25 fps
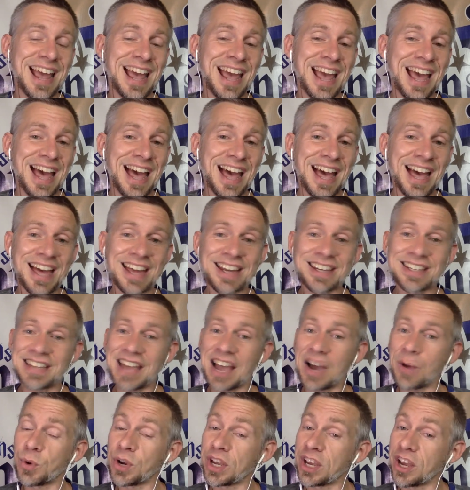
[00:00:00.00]
and
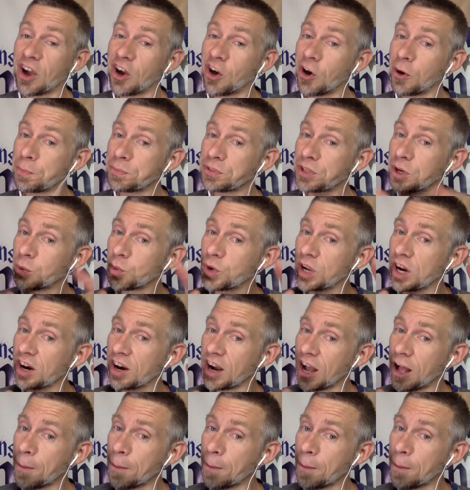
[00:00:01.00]
we hope that we are